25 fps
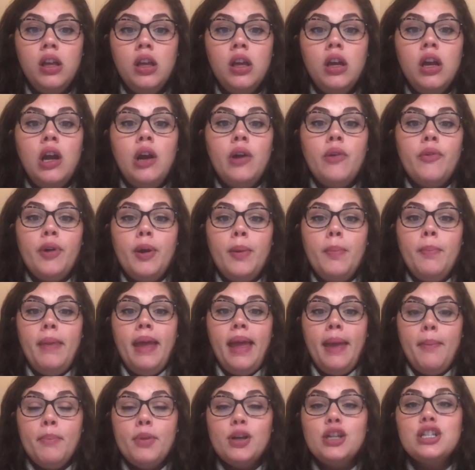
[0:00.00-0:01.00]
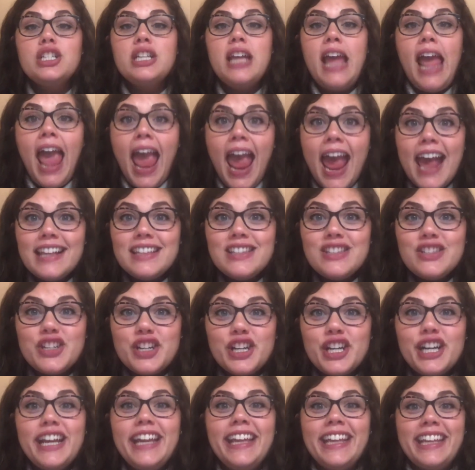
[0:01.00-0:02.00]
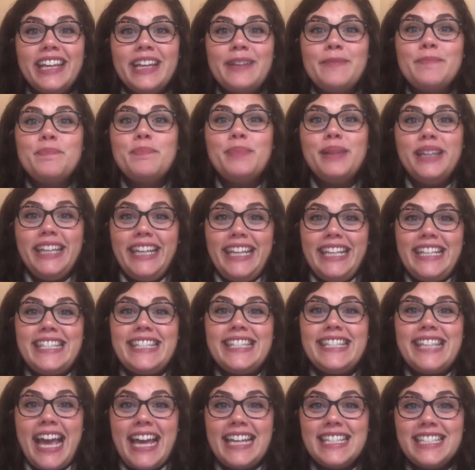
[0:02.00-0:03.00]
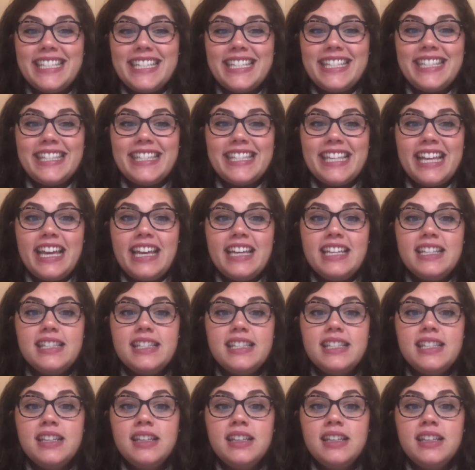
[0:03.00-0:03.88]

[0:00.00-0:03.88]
Remember to answer in complete sentences.